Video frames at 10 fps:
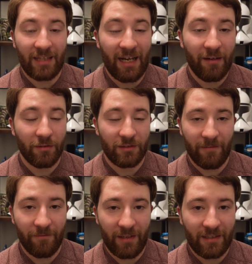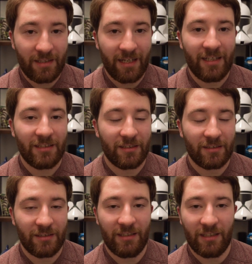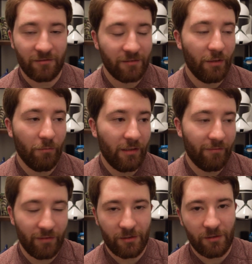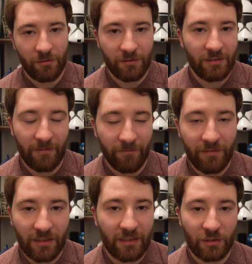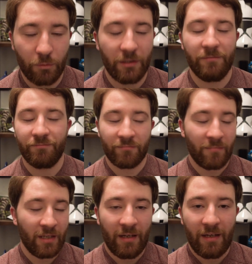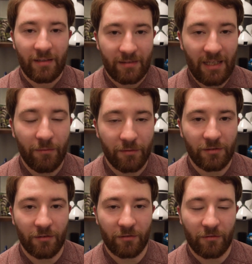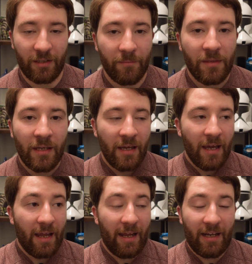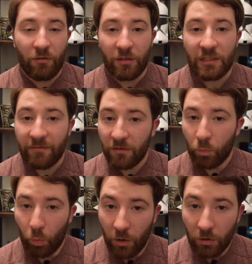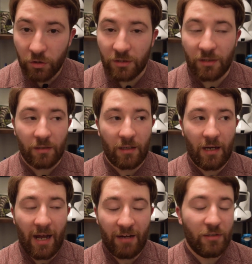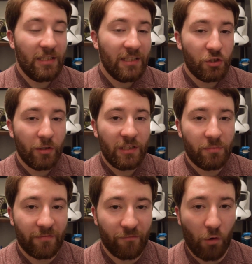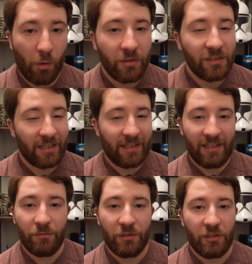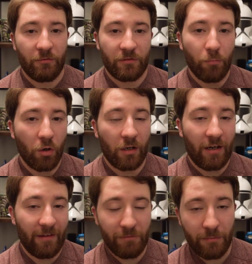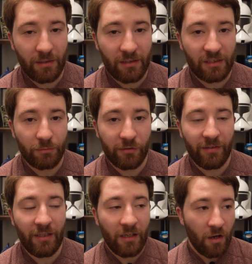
that was a fantastic scene, a great way of introducing the villain as well. That was all great. And Christopher Waltz, I really enjoyed his performance, and I kind of wish there was more of him in this movie.